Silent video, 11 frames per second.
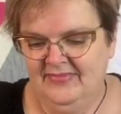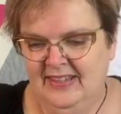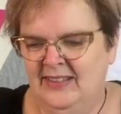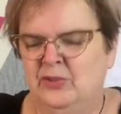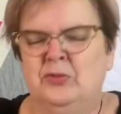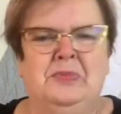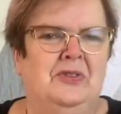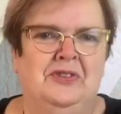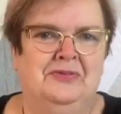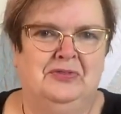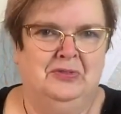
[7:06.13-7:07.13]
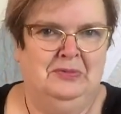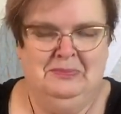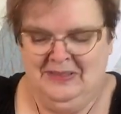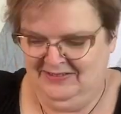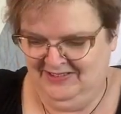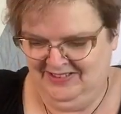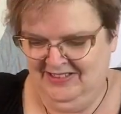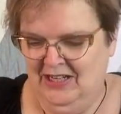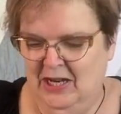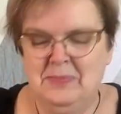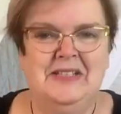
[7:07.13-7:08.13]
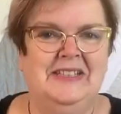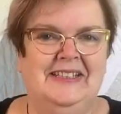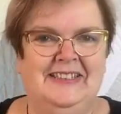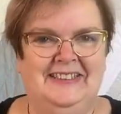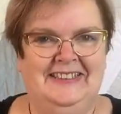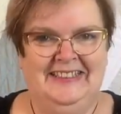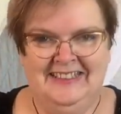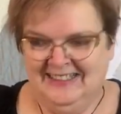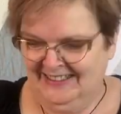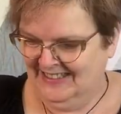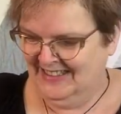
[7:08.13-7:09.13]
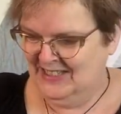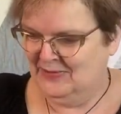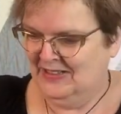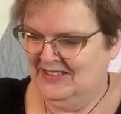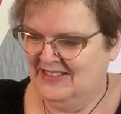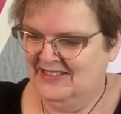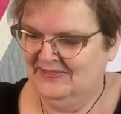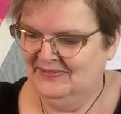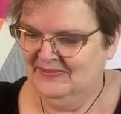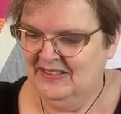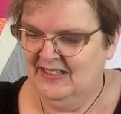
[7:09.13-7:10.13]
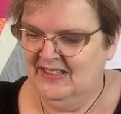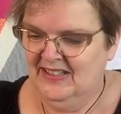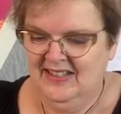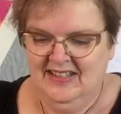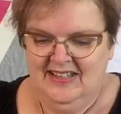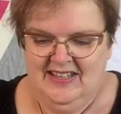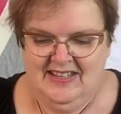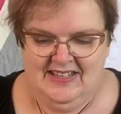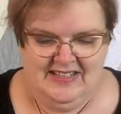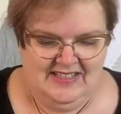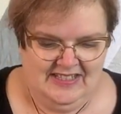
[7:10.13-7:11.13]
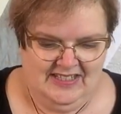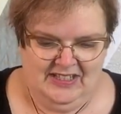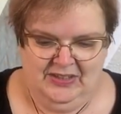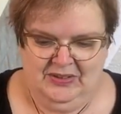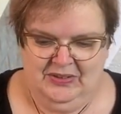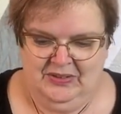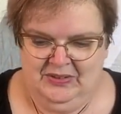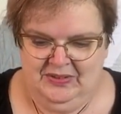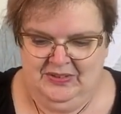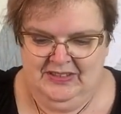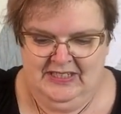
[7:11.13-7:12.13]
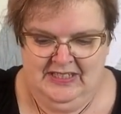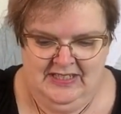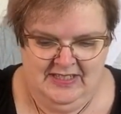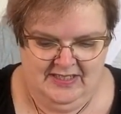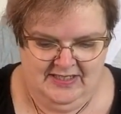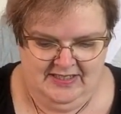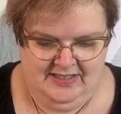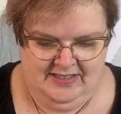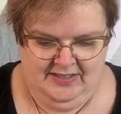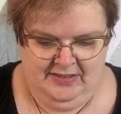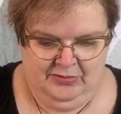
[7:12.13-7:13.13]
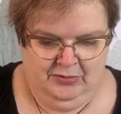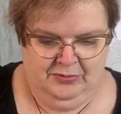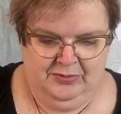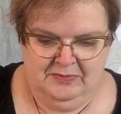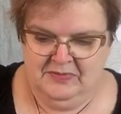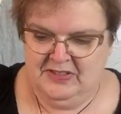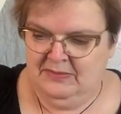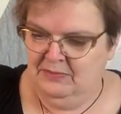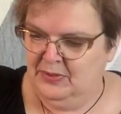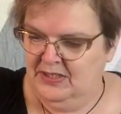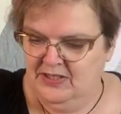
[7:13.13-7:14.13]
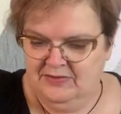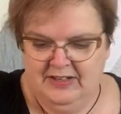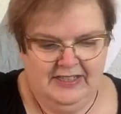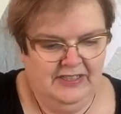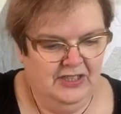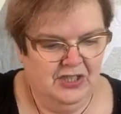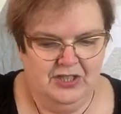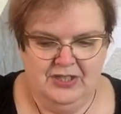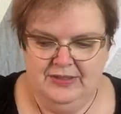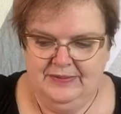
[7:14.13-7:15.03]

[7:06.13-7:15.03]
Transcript: They're all beautiful, but I particularly like these ones. So these are all from Some Prints range.